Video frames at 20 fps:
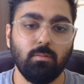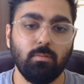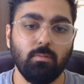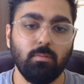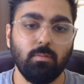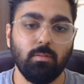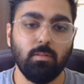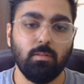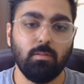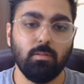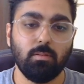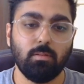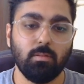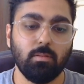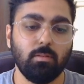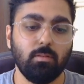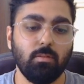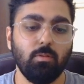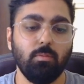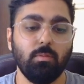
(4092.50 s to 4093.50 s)
we just
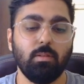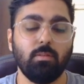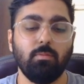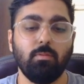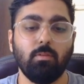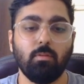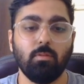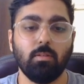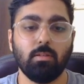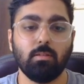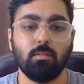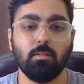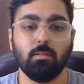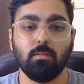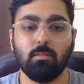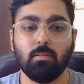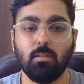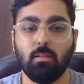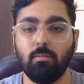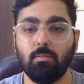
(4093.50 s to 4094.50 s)
assume it's for
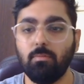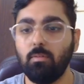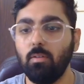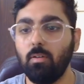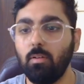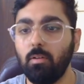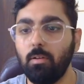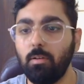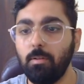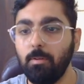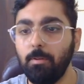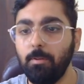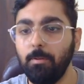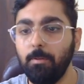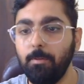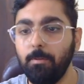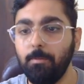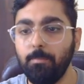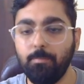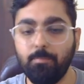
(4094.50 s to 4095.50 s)
questions. Self dot
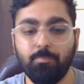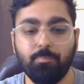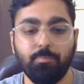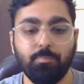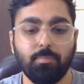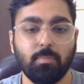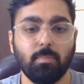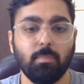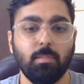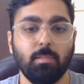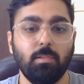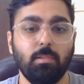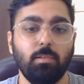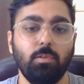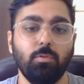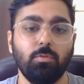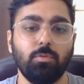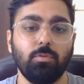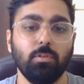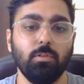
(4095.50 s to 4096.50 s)

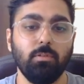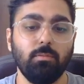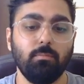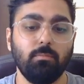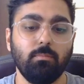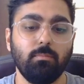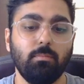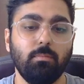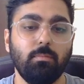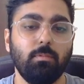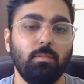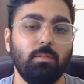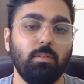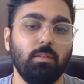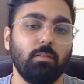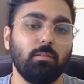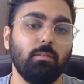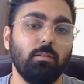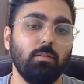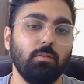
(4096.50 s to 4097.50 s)
user,
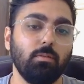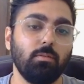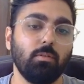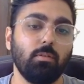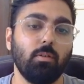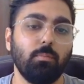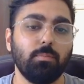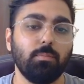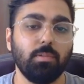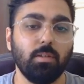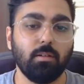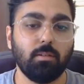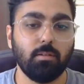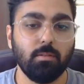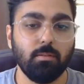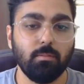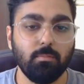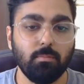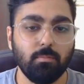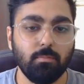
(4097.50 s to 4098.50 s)
it's a user object,
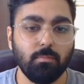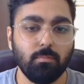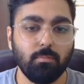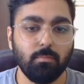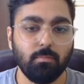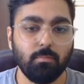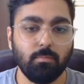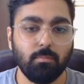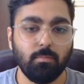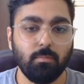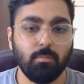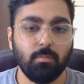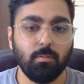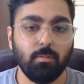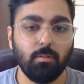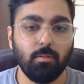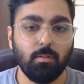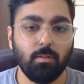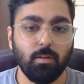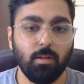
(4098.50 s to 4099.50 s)

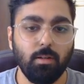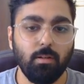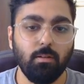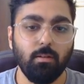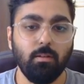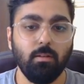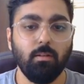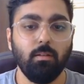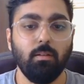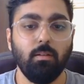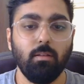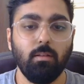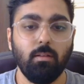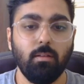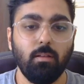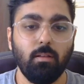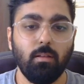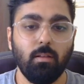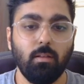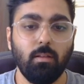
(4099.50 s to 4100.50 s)
right?
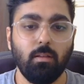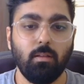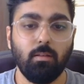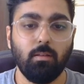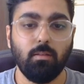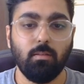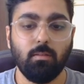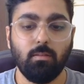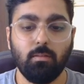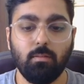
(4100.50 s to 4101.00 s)
And